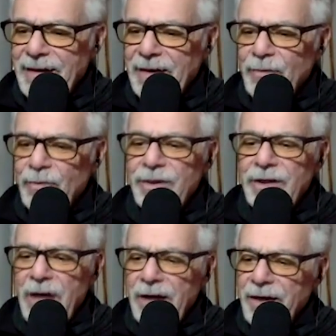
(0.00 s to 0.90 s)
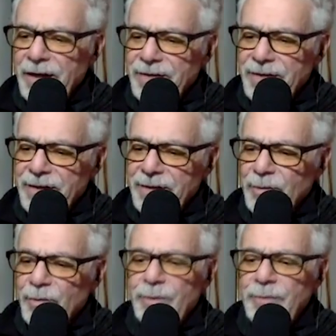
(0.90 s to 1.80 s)
and we're not us
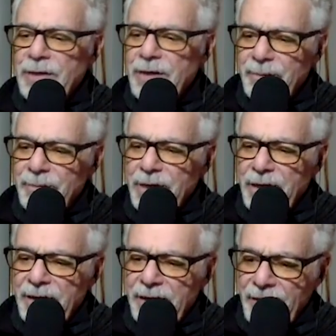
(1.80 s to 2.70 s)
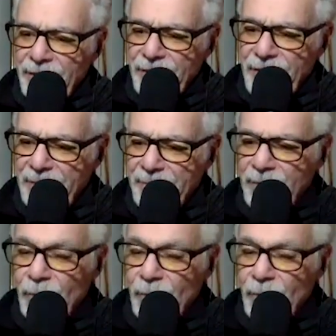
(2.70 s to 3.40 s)
anymore. We become like them,